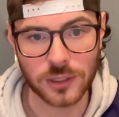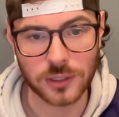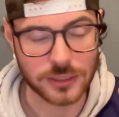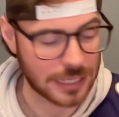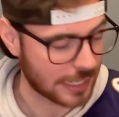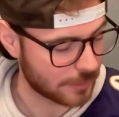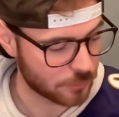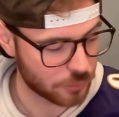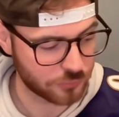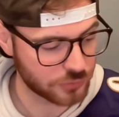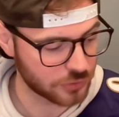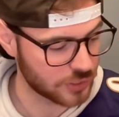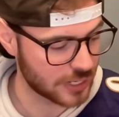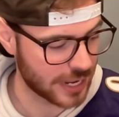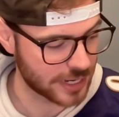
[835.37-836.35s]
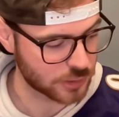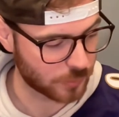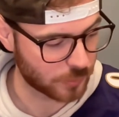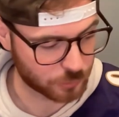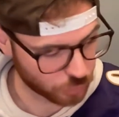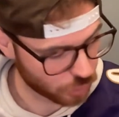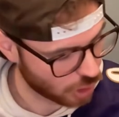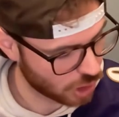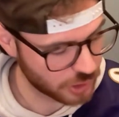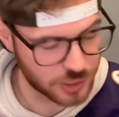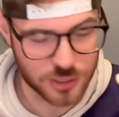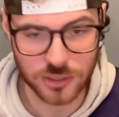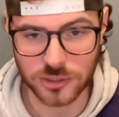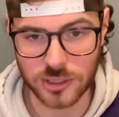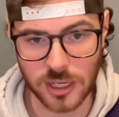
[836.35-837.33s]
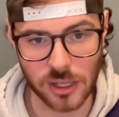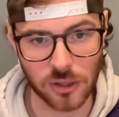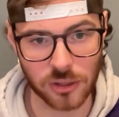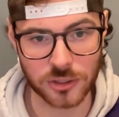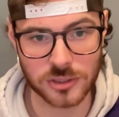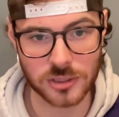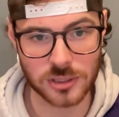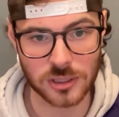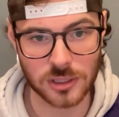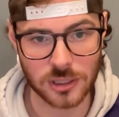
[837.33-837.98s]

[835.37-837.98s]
Now you move to the next week. We're on to the Steelers.